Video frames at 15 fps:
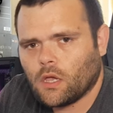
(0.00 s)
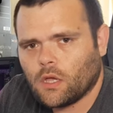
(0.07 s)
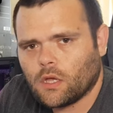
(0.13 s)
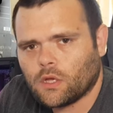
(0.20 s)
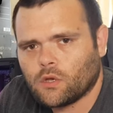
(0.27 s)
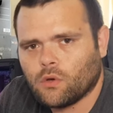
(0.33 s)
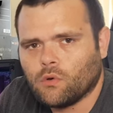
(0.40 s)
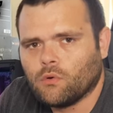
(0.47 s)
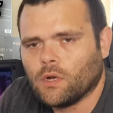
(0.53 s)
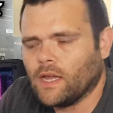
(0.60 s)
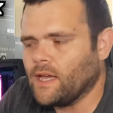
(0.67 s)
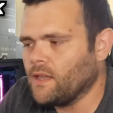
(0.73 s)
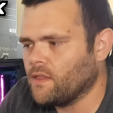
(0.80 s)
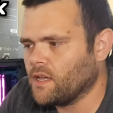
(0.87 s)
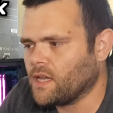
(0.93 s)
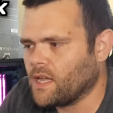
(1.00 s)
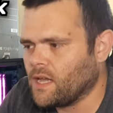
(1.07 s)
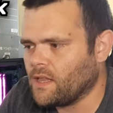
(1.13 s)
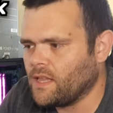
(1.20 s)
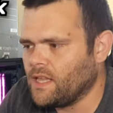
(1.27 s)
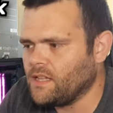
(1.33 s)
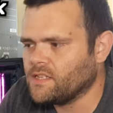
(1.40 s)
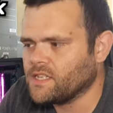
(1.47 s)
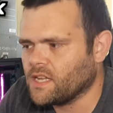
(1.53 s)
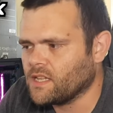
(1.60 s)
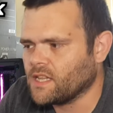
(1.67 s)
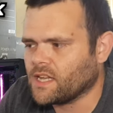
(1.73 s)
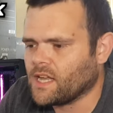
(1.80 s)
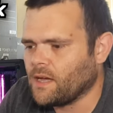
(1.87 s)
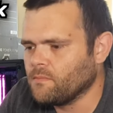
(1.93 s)
cooler, the heatsink
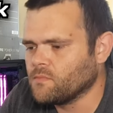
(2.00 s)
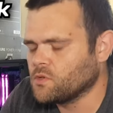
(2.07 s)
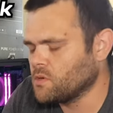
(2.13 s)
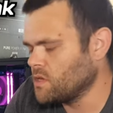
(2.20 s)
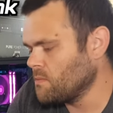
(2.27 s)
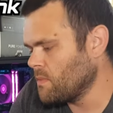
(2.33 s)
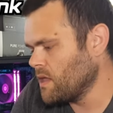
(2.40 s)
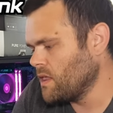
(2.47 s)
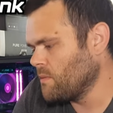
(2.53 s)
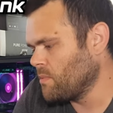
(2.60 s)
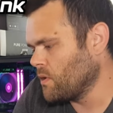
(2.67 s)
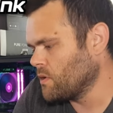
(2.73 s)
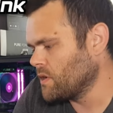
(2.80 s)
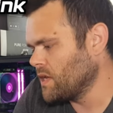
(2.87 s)
that comes with your motherboard.